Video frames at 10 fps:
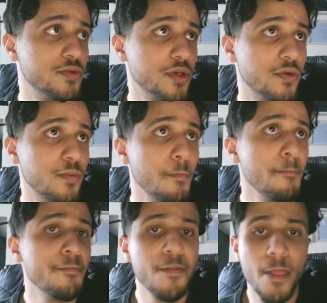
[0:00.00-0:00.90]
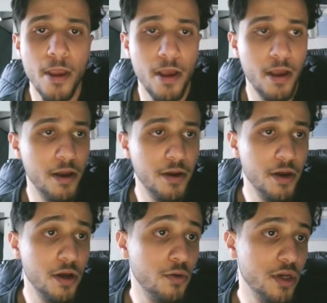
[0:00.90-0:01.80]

So we're